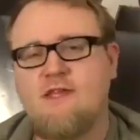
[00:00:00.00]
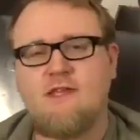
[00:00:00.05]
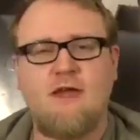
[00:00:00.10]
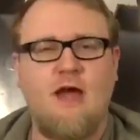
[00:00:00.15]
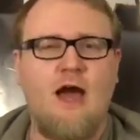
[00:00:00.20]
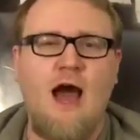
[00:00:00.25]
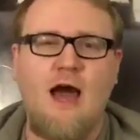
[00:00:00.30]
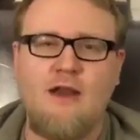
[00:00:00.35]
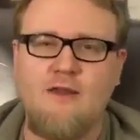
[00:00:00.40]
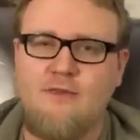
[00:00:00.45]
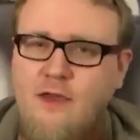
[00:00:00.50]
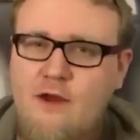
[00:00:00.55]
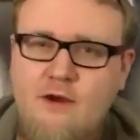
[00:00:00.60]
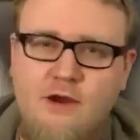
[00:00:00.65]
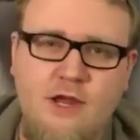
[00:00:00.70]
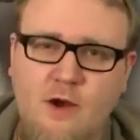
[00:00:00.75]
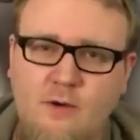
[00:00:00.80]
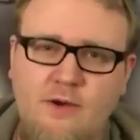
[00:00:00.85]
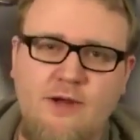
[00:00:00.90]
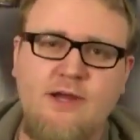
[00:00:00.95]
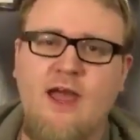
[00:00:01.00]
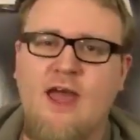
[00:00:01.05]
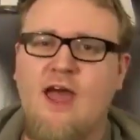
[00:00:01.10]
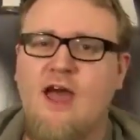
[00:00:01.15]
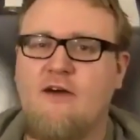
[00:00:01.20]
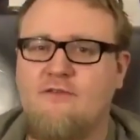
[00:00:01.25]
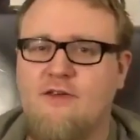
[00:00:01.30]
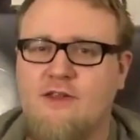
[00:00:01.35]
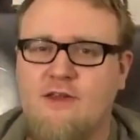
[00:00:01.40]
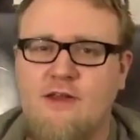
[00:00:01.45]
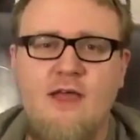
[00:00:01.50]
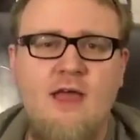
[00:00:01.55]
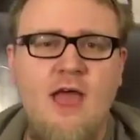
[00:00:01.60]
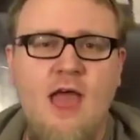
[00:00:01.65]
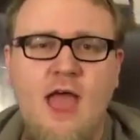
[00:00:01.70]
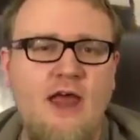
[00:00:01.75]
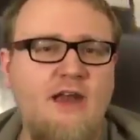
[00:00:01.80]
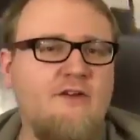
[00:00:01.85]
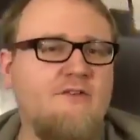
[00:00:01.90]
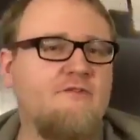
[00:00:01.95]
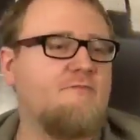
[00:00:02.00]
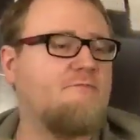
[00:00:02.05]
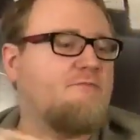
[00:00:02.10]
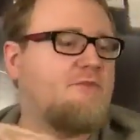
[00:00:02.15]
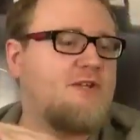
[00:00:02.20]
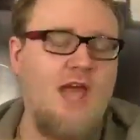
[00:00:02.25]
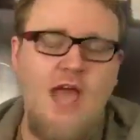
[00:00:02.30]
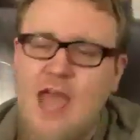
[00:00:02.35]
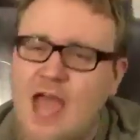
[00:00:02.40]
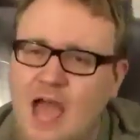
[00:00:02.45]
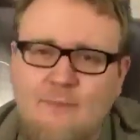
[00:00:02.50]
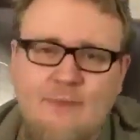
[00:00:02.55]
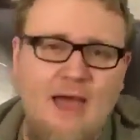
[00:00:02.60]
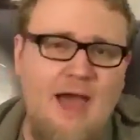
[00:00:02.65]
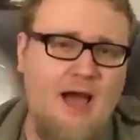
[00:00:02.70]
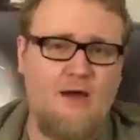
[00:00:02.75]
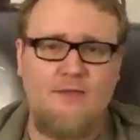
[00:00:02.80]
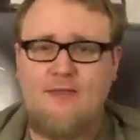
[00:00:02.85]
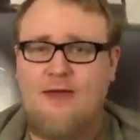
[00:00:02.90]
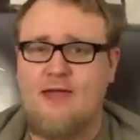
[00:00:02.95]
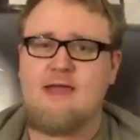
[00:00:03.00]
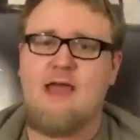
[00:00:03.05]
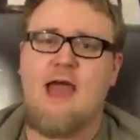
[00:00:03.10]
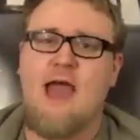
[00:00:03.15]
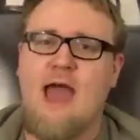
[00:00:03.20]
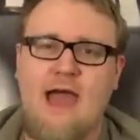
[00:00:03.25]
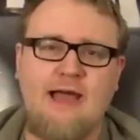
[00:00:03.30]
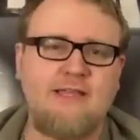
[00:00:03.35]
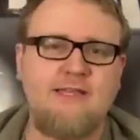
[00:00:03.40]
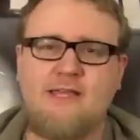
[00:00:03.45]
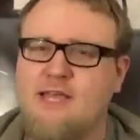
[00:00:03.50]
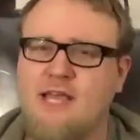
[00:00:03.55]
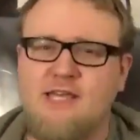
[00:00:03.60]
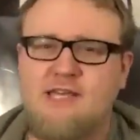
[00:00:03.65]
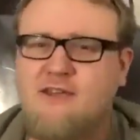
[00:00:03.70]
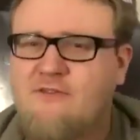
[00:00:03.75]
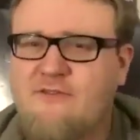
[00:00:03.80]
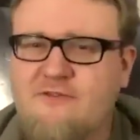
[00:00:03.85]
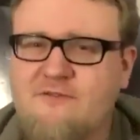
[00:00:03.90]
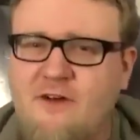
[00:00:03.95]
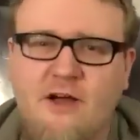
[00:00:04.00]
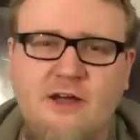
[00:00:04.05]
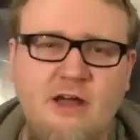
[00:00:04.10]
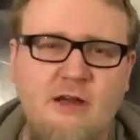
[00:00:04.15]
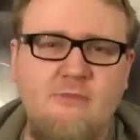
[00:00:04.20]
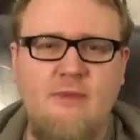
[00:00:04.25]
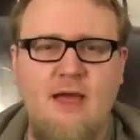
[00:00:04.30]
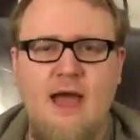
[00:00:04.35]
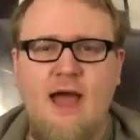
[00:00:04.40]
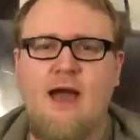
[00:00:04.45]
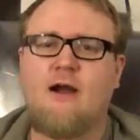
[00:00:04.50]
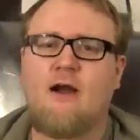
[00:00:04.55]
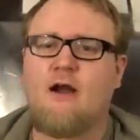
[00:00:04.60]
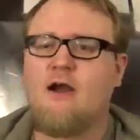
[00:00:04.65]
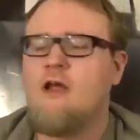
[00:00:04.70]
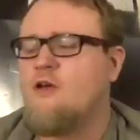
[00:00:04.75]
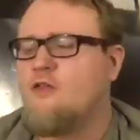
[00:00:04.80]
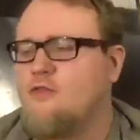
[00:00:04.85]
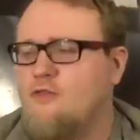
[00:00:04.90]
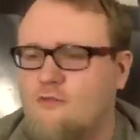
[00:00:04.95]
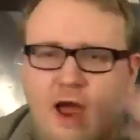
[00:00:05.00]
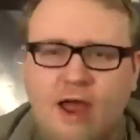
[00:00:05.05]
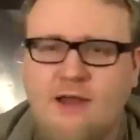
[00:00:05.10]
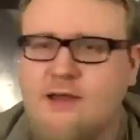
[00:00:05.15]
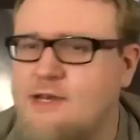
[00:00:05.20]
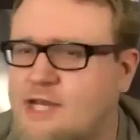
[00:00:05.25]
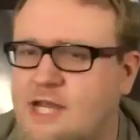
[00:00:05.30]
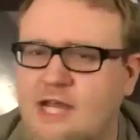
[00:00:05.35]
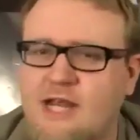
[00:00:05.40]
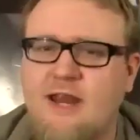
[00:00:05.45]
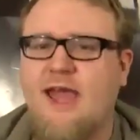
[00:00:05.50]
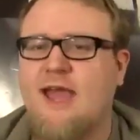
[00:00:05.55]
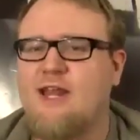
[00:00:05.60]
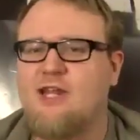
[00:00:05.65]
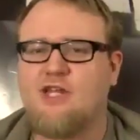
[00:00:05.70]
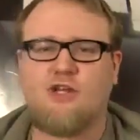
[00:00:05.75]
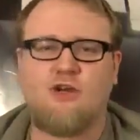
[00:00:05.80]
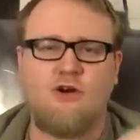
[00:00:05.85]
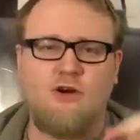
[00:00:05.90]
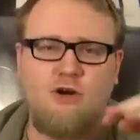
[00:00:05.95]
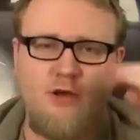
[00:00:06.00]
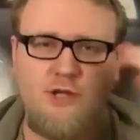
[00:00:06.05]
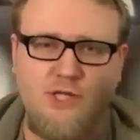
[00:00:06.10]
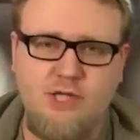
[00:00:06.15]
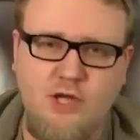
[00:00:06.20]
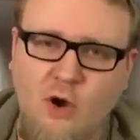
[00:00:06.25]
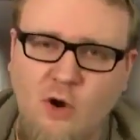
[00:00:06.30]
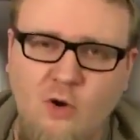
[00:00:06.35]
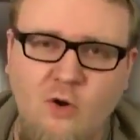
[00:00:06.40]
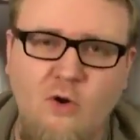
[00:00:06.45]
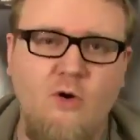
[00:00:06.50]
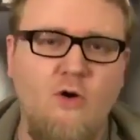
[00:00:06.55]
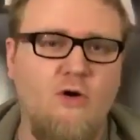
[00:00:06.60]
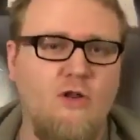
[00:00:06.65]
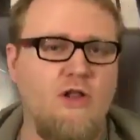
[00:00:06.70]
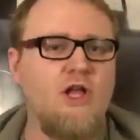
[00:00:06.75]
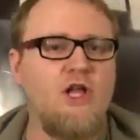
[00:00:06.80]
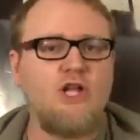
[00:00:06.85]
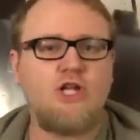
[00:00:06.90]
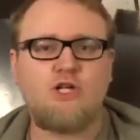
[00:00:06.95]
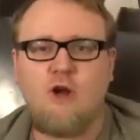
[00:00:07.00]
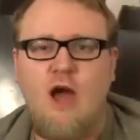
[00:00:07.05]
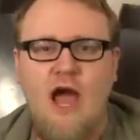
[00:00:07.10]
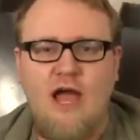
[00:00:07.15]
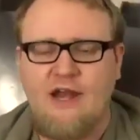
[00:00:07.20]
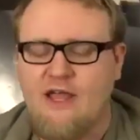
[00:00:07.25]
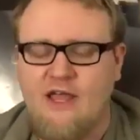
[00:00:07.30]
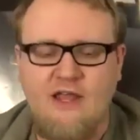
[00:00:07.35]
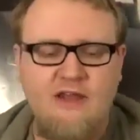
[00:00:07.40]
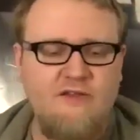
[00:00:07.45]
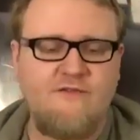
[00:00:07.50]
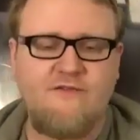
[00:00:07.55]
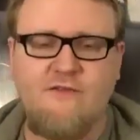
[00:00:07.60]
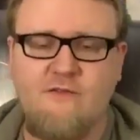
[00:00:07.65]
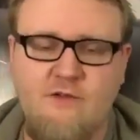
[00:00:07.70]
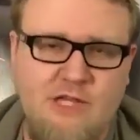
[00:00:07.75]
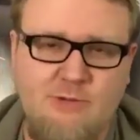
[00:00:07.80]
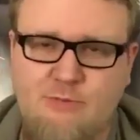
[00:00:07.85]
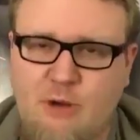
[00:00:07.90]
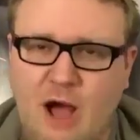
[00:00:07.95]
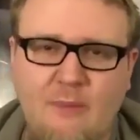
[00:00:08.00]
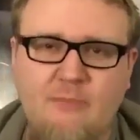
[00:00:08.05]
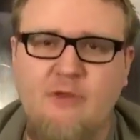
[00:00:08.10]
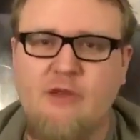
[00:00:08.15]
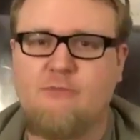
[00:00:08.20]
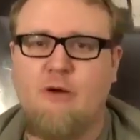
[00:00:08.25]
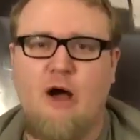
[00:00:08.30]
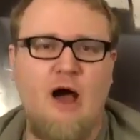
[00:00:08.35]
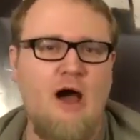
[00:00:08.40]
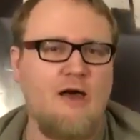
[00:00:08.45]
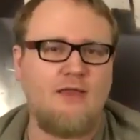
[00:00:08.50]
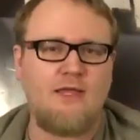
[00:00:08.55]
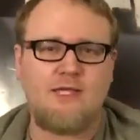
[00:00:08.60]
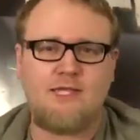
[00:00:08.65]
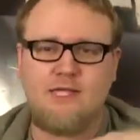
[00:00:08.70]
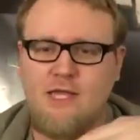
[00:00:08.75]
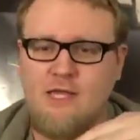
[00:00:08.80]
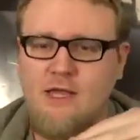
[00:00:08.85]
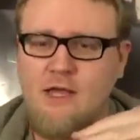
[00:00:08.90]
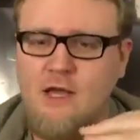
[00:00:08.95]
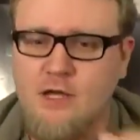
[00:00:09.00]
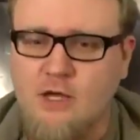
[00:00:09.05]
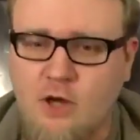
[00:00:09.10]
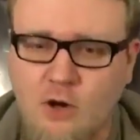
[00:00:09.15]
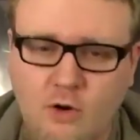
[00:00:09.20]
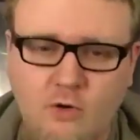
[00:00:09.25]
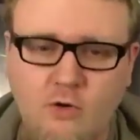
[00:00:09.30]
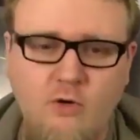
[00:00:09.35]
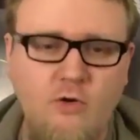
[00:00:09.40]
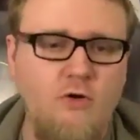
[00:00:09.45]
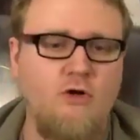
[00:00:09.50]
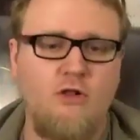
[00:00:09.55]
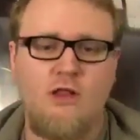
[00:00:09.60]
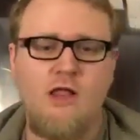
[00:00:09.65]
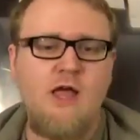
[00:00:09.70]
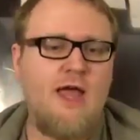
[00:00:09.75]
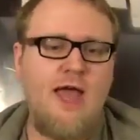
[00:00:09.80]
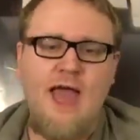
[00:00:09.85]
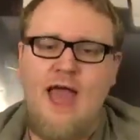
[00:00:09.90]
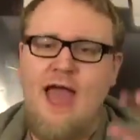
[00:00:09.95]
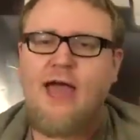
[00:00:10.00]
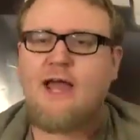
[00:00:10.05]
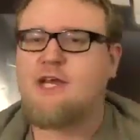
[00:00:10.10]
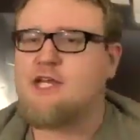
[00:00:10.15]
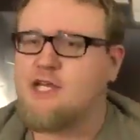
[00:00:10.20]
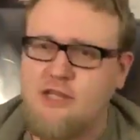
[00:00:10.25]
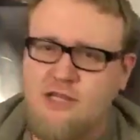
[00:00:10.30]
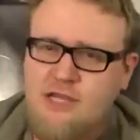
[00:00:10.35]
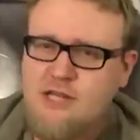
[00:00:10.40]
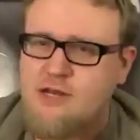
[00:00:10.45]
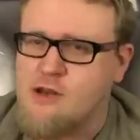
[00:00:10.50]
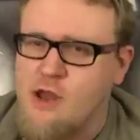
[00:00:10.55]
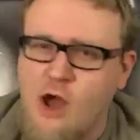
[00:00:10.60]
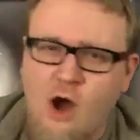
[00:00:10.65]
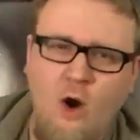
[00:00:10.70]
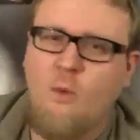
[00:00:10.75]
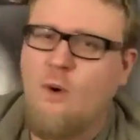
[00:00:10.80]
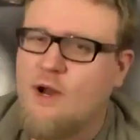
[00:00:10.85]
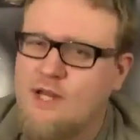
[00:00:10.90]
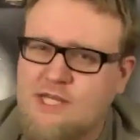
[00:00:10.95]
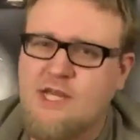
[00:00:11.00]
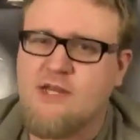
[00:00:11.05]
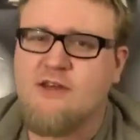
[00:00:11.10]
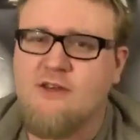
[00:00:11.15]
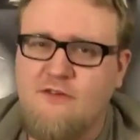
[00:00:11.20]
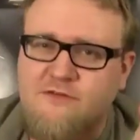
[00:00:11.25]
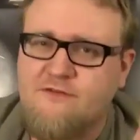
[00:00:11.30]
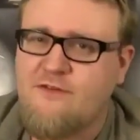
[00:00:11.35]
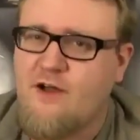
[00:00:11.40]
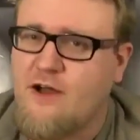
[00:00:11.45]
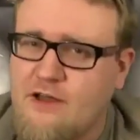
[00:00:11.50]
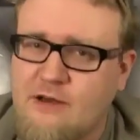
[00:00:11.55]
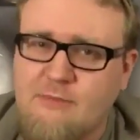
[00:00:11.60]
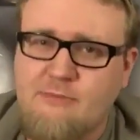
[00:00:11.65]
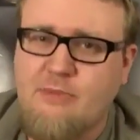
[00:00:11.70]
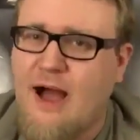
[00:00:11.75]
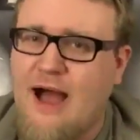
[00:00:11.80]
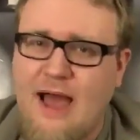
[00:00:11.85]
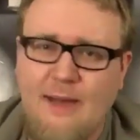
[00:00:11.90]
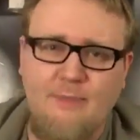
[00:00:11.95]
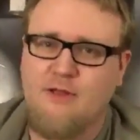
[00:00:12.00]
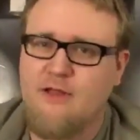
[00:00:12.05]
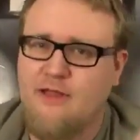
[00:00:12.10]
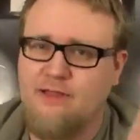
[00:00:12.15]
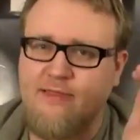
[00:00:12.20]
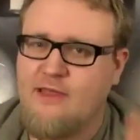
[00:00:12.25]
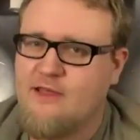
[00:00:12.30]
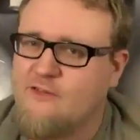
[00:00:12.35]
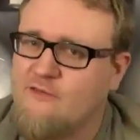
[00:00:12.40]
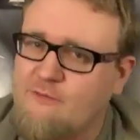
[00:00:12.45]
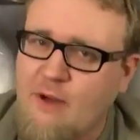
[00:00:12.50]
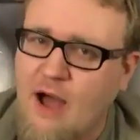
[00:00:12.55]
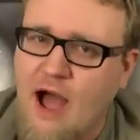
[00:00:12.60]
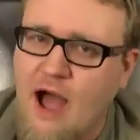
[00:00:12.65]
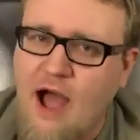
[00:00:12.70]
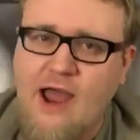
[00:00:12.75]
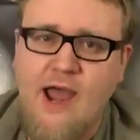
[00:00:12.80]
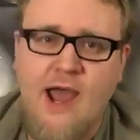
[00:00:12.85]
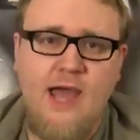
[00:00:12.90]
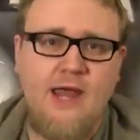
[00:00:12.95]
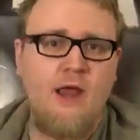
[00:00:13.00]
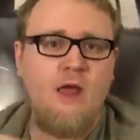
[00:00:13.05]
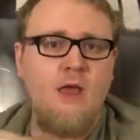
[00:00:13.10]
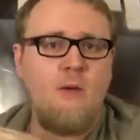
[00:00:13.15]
in God and they're going to heaven, and damn how they act. It doesn't fucking matter. Threaten teenage girls? Cool. Try to influence public policy? Cool. Actually know what's in your fucking Bible and live by